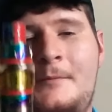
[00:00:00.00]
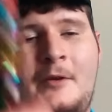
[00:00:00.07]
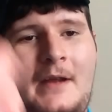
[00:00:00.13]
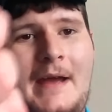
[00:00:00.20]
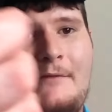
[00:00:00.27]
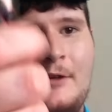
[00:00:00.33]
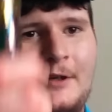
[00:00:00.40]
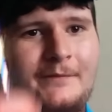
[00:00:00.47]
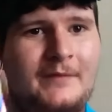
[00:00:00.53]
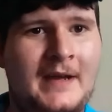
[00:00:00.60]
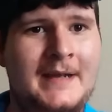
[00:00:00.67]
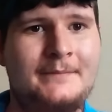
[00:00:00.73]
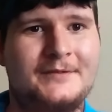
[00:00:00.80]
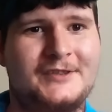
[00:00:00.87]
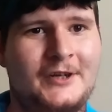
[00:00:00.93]
I'm going to have a good
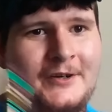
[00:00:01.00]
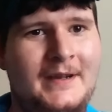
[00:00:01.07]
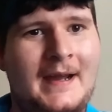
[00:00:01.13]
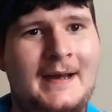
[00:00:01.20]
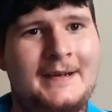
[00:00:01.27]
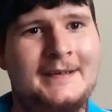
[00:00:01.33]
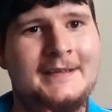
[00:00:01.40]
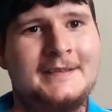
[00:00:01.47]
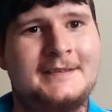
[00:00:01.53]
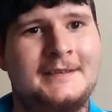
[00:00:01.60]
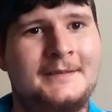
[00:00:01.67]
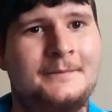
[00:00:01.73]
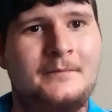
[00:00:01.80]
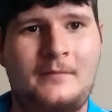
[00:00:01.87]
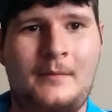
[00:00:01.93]
vape and show you how it is,
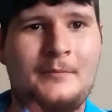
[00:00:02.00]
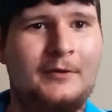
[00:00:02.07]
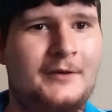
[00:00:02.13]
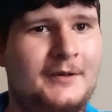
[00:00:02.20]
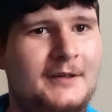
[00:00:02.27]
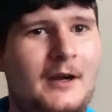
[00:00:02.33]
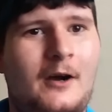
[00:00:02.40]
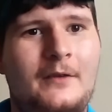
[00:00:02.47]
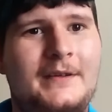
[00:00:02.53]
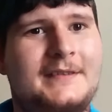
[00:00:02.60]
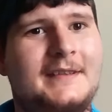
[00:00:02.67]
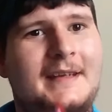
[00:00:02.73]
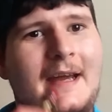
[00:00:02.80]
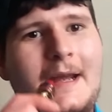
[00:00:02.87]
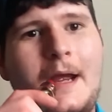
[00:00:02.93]
and I'm going to call
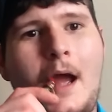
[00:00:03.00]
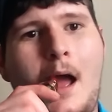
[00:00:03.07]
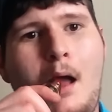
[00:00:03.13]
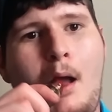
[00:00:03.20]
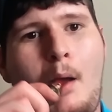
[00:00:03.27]
this a day.